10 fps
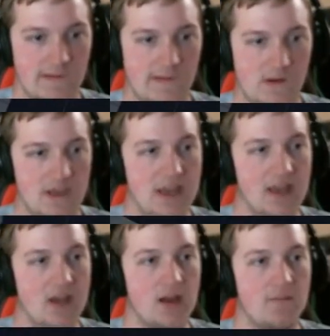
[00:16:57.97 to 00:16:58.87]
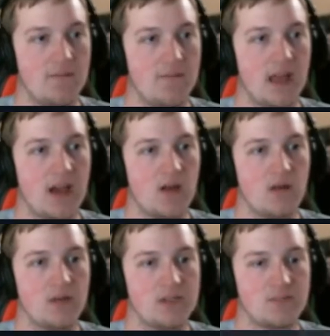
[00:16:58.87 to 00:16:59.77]
Okay, um, how
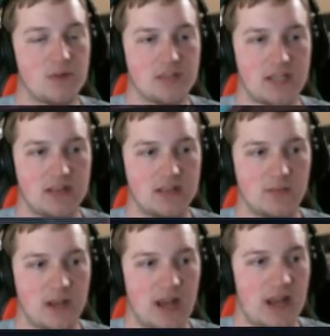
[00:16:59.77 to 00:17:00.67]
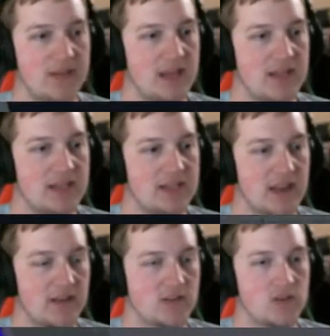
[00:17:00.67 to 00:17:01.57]
are we supposed to hit the button? I think I need to,
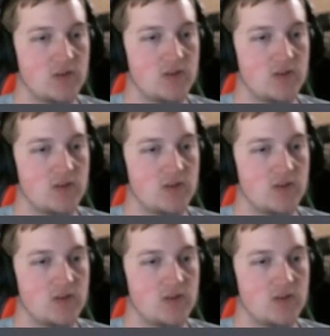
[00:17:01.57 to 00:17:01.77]
like, Oof. do